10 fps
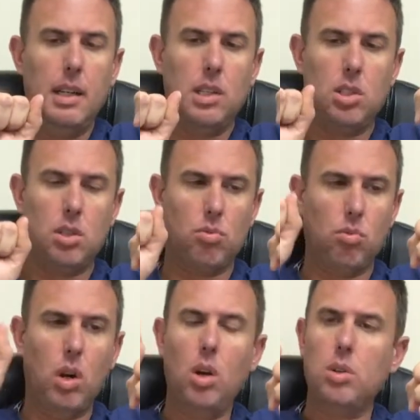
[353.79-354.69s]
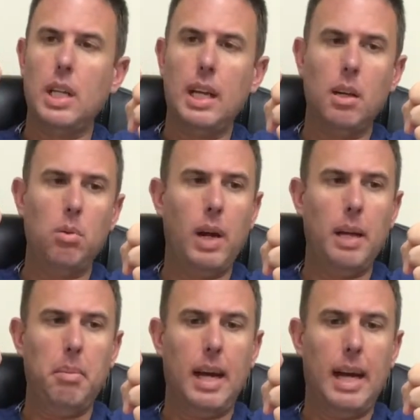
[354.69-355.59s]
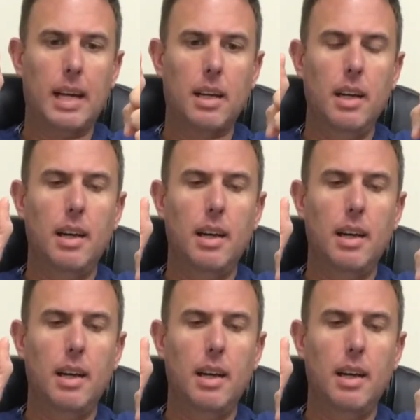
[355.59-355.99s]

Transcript: is just rotated way back,